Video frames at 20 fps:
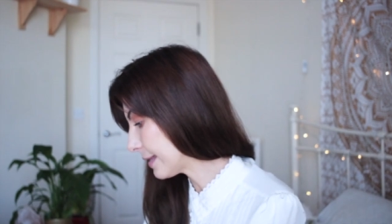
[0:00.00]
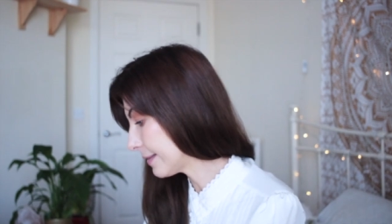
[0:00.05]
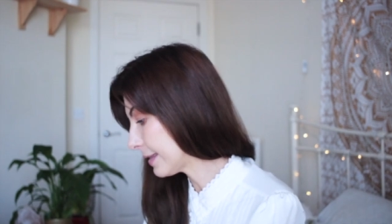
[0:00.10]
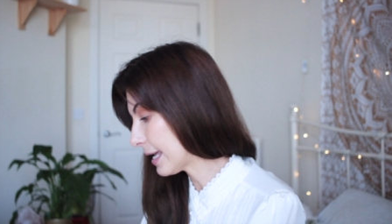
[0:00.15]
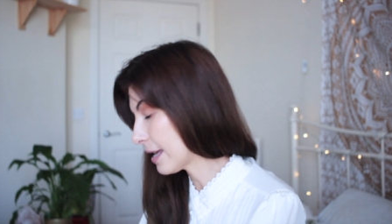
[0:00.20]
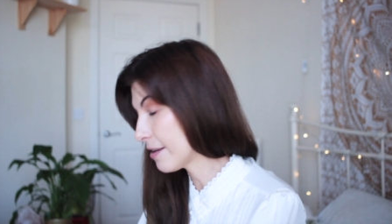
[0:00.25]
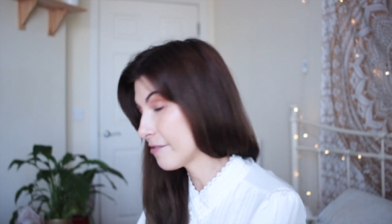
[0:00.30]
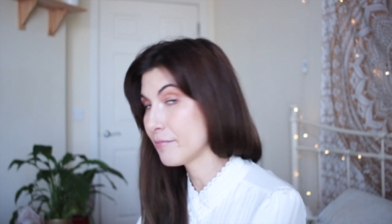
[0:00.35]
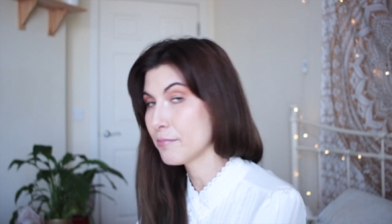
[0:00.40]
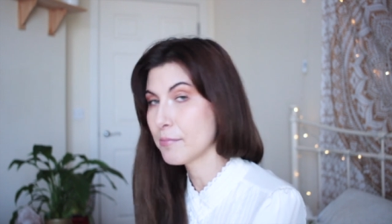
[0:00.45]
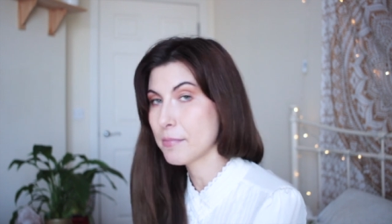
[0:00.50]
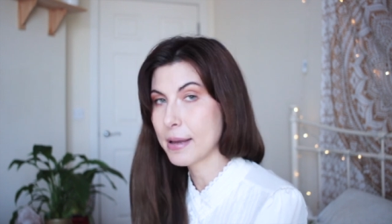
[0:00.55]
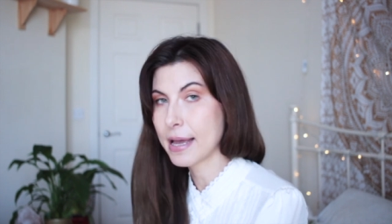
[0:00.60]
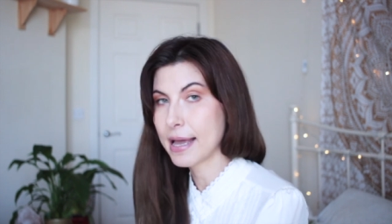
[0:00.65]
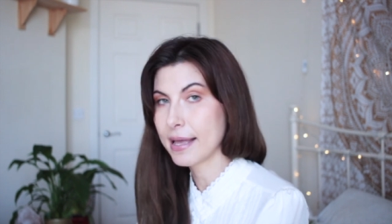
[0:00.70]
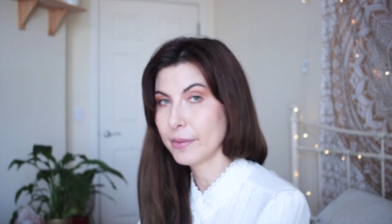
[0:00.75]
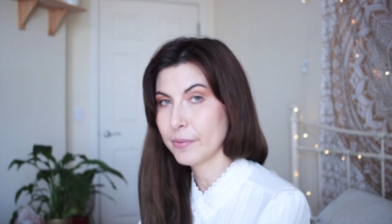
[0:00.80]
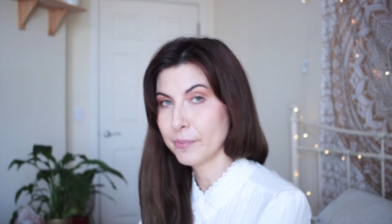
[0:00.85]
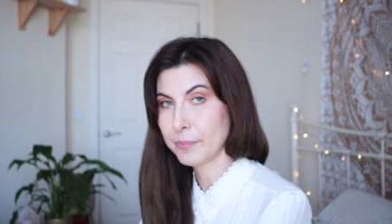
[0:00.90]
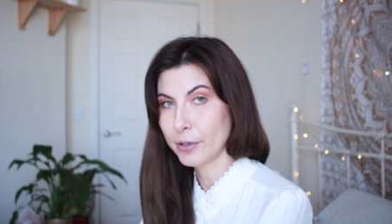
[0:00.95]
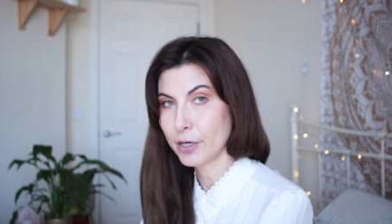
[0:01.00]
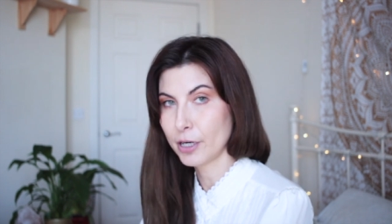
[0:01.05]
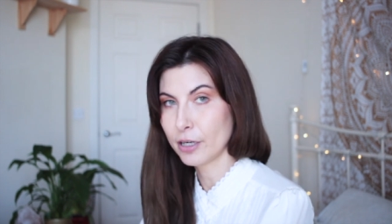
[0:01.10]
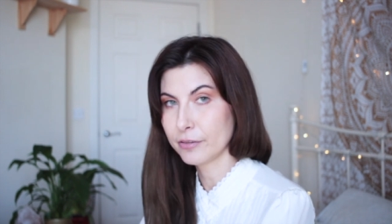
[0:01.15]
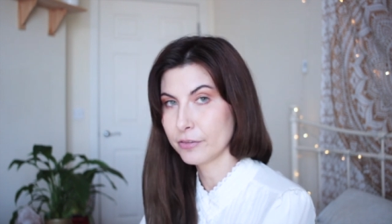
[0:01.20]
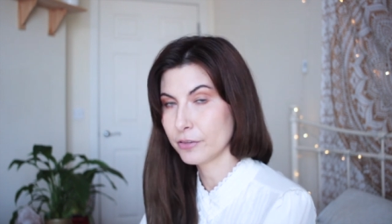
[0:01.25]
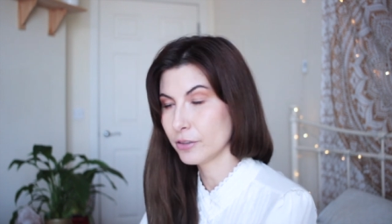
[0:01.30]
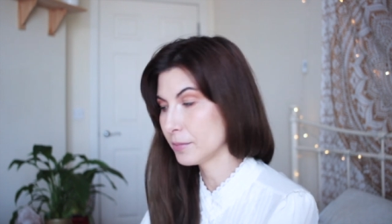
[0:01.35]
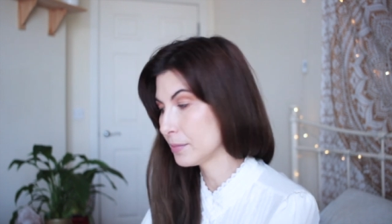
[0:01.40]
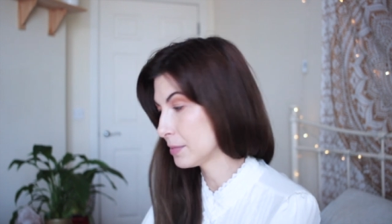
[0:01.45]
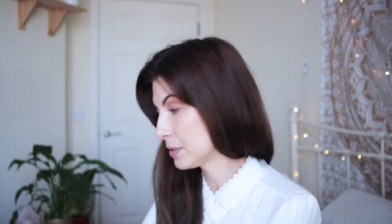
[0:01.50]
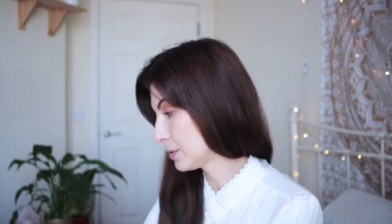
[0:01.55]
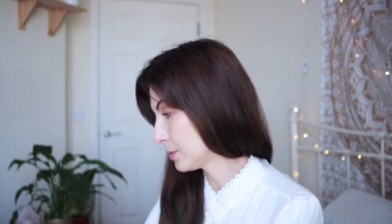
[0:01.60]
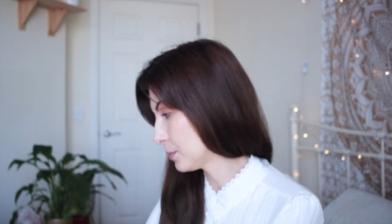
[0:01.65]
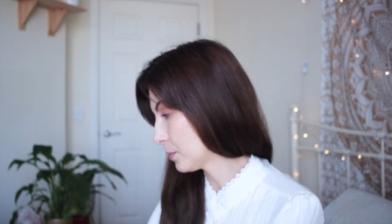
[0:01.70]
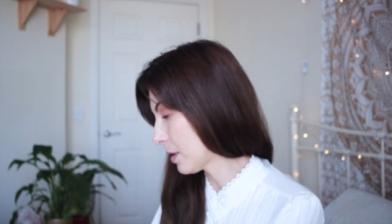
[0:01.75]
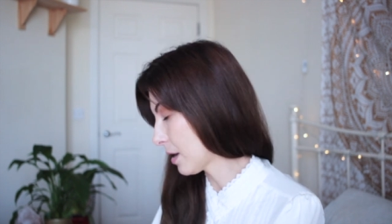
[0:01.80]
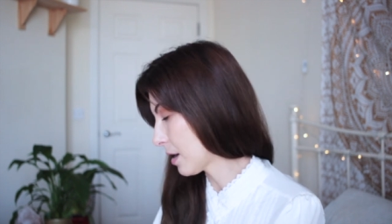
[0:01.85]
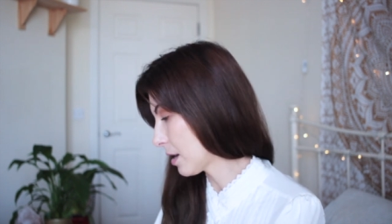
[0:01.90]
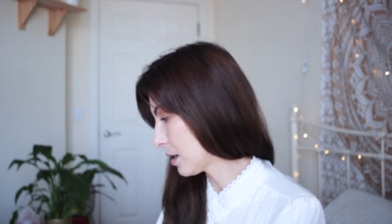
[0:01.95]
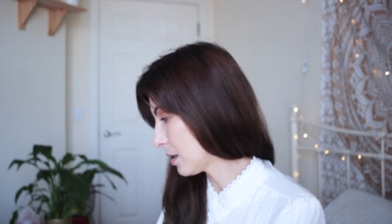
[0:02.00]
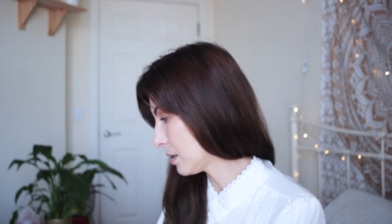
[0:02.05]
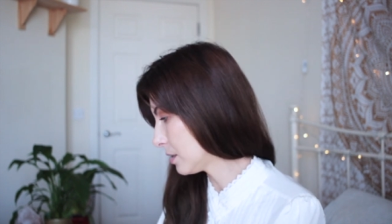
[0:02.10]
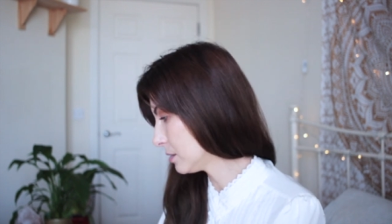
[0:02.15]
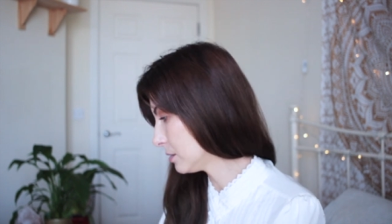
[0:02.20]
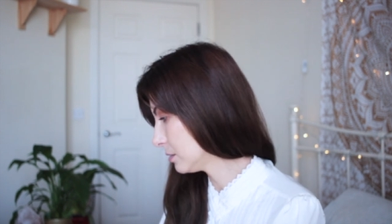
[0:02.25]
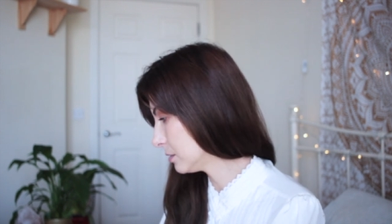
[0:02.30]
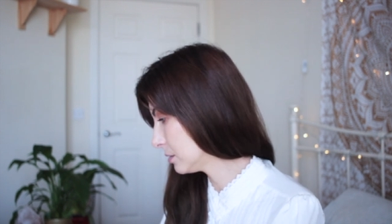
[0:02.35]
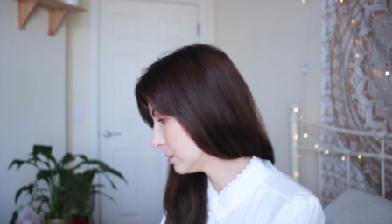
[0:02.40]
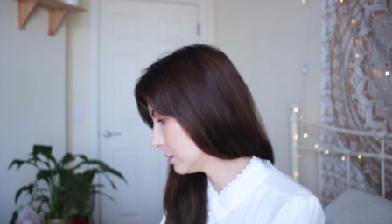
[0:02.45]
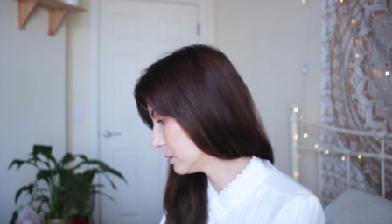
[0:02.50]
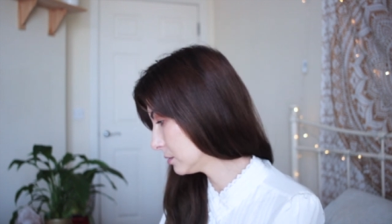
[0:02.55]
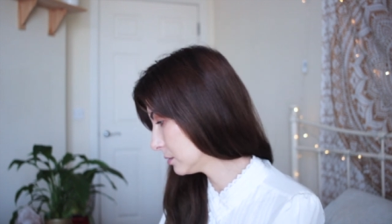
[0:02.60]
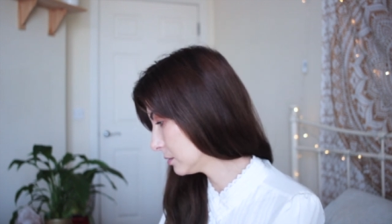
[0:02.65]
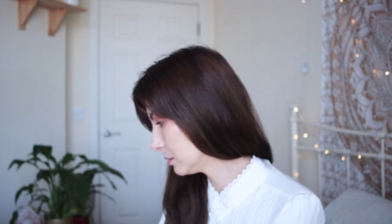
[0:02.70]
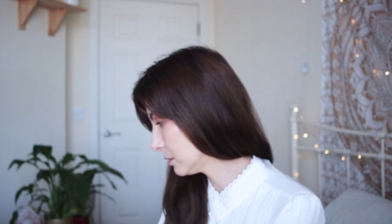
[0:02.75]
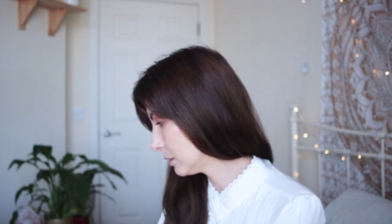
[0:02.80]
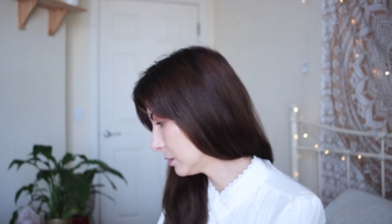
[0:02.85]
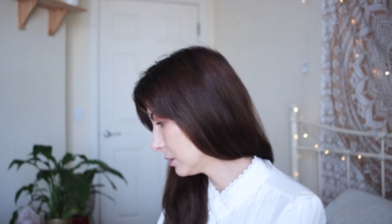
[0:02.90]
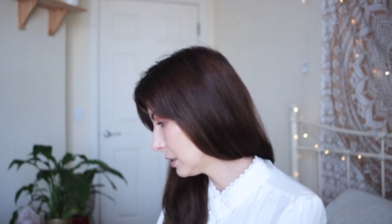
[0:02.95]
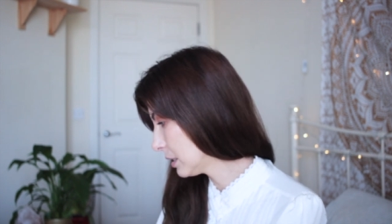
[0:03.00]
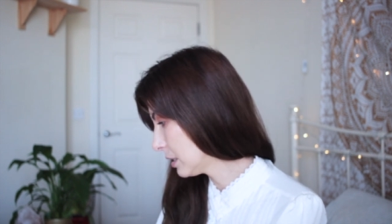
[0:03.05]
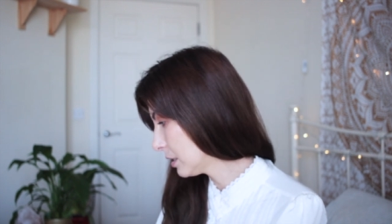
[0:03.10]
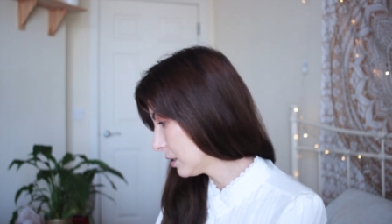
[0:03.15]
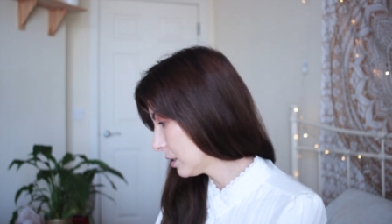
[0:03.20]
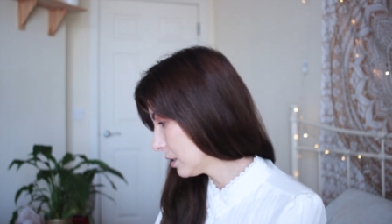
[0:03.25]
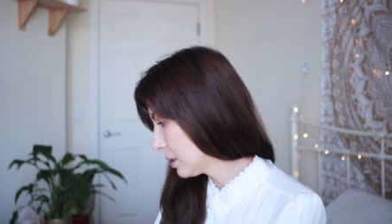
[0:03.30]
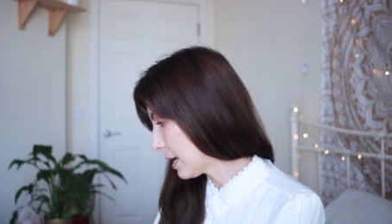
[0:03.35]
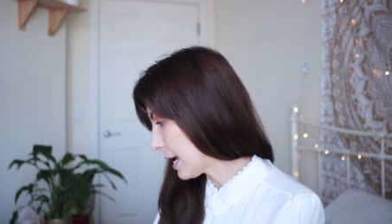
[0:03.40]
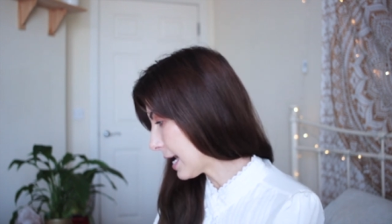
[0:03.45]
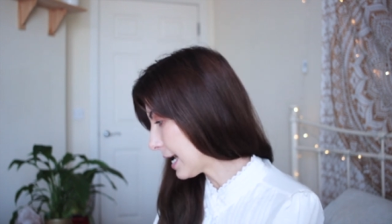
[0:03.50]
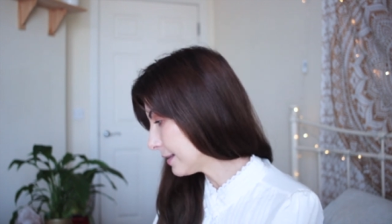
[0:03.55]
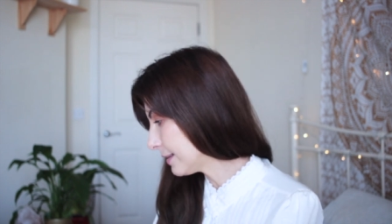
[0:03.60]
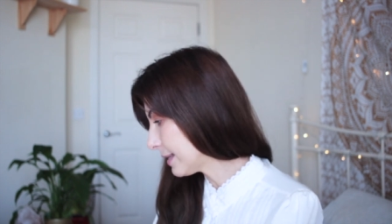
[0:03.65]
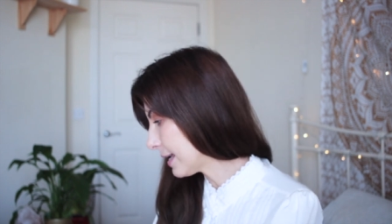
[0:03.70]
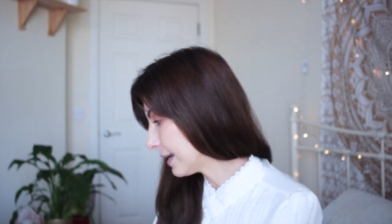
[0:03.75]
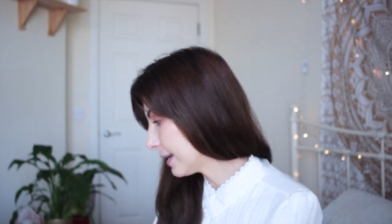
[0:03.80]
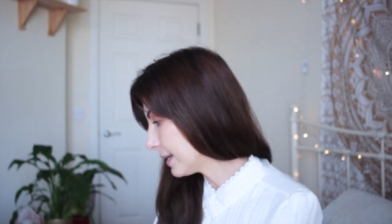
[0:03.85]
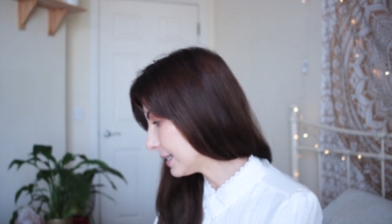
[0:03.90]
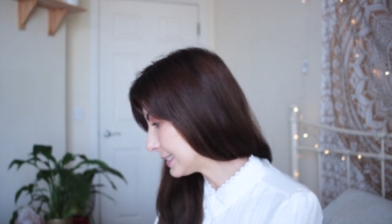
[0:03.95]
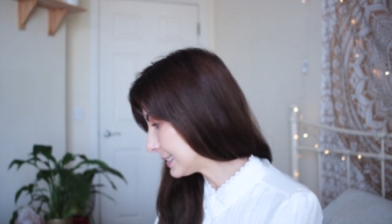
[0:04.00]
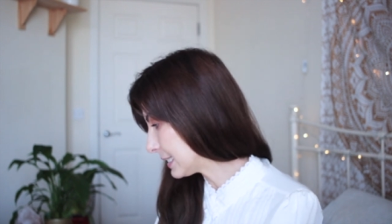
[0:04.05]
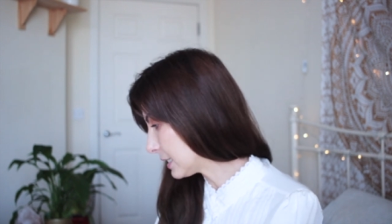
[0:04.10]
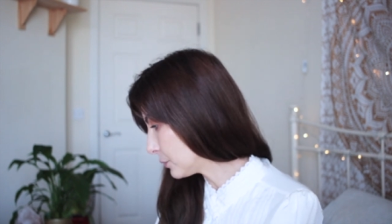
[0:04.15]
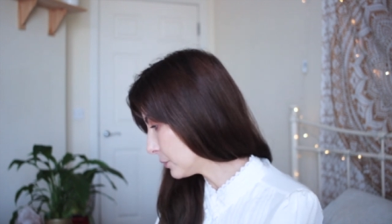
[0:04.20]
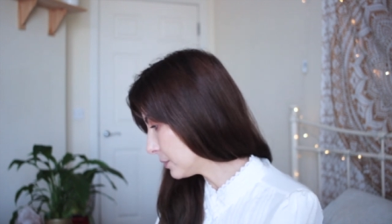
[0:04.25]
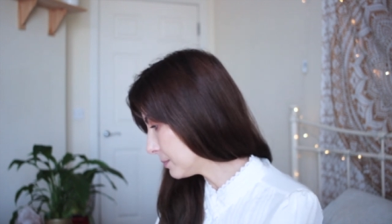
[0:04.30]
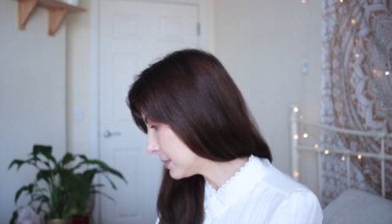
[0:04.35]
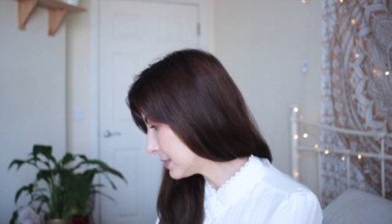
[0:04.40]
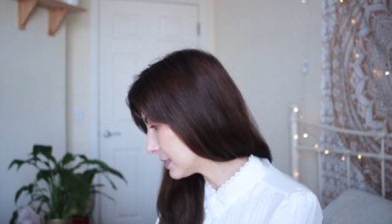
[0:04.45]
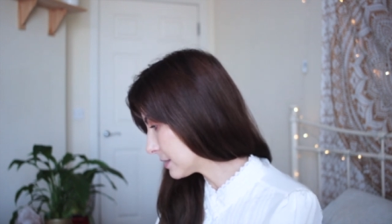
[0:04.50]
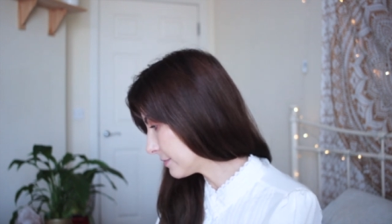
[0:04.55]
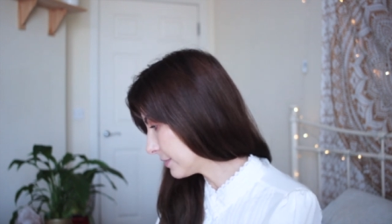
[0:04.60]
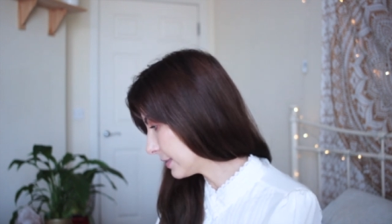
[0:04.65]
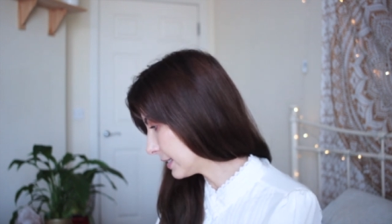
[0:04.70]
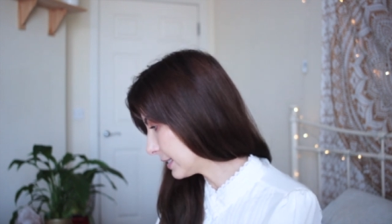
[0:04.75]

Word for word: And they have men perfume as well. Anahita, women's